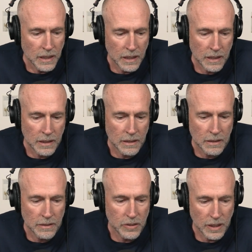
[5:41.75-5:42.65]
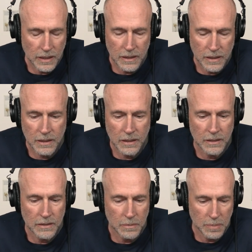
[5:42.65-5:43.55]
And China
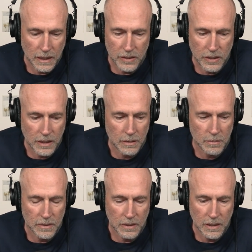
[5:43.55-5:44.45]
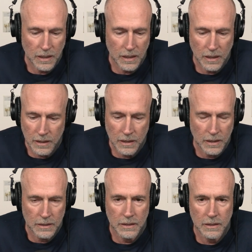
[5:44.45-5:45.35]
and supply chain was going to get
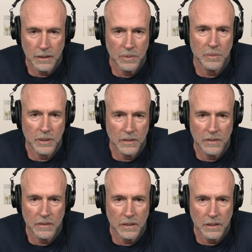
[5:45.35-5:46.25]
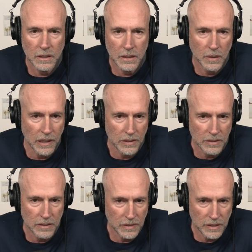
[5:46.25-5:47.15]
ungunked, and we were going to see a
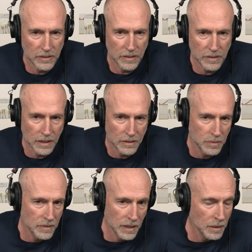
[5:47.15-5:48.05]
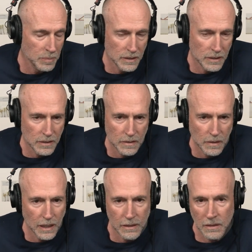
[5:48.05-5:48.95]
crash in inflation, and that's what's happened. So
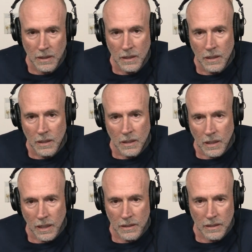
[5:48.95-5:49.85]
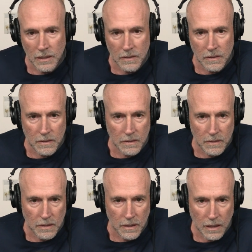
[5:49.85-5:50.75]
yeah. I think this is